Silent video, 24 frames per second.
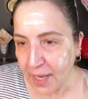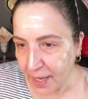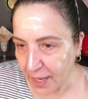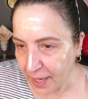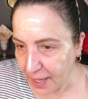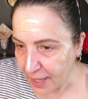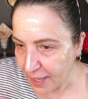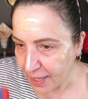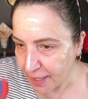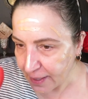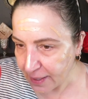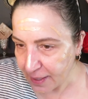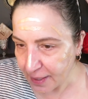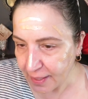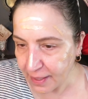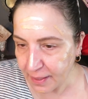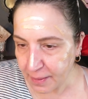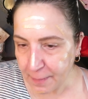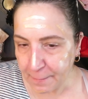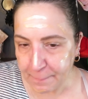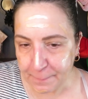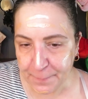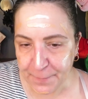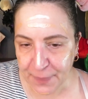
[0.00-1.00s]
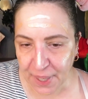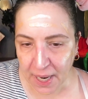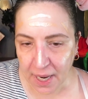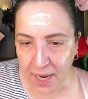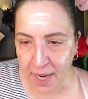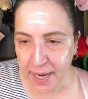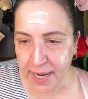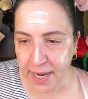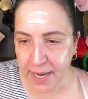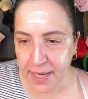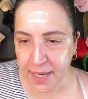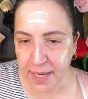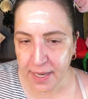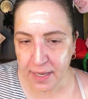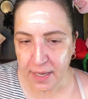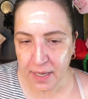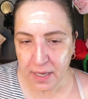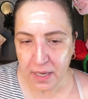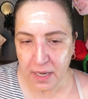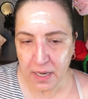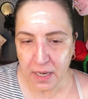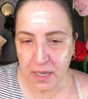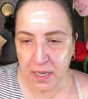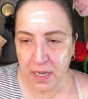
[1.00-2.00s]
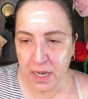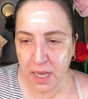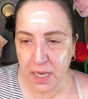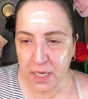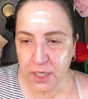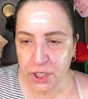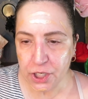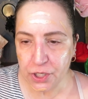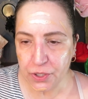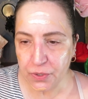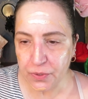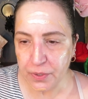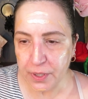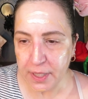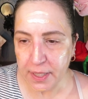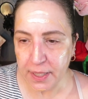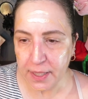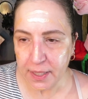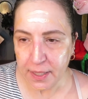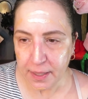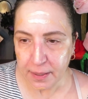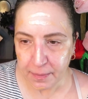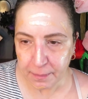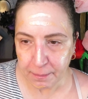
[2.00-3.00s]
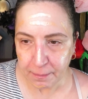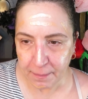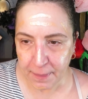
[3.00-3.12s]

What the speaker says: And buying luxury